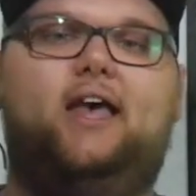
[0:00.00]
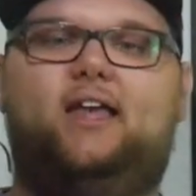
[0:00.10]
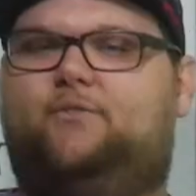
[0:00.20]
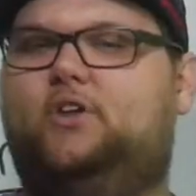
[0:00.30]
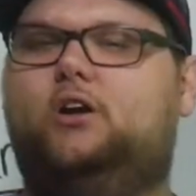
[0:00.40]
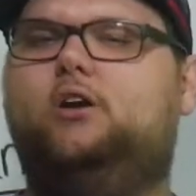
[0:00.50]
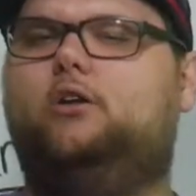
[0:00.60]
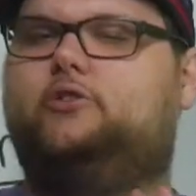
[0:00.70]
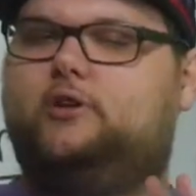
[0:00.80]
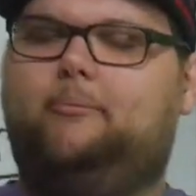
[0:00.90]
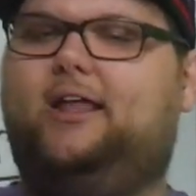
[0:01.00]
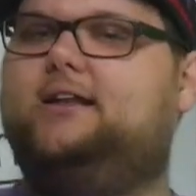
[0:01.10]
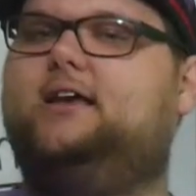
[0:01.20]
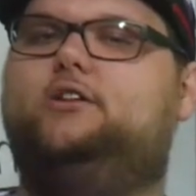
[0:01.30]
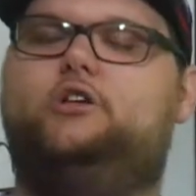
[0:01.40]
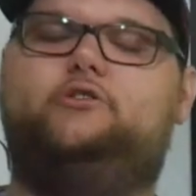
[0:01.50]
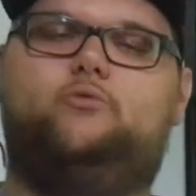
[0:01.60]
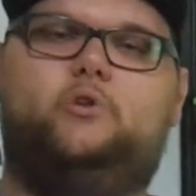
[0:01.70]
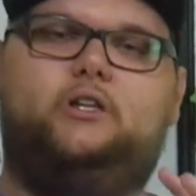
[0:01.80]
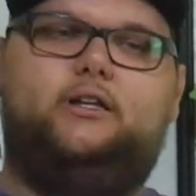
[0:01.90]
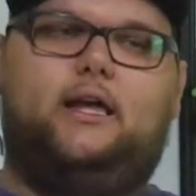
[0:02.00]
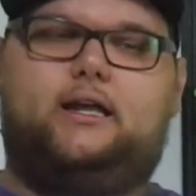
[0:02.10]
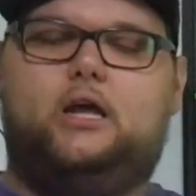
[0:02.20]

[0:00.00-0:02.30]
If they're somebody that doesn't really